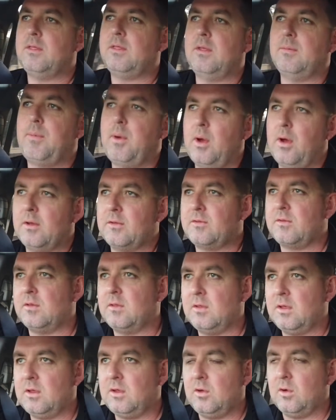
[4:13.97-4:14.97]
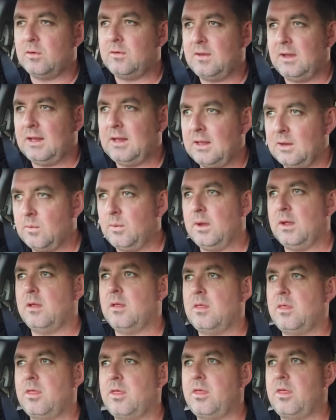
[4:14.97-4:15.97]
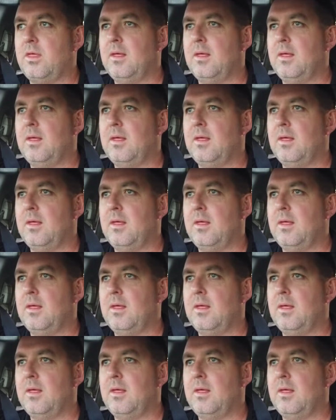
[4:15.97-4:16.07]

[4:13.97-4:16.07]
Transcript: the person that you're dealing with